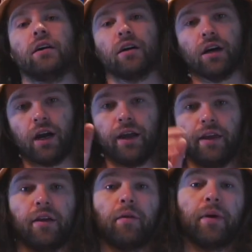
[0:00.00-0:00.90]
Hi,
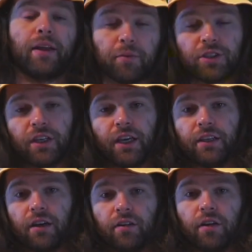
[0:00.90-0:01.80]
my name is
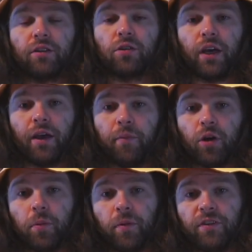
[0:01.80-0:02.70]
Nikita and today I'm
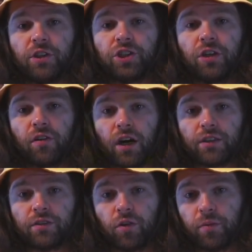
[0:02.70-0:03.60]
going to be finishing
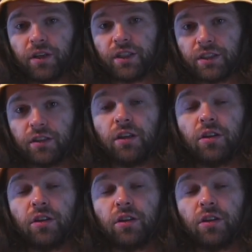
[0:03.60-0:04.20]
rugs from the recent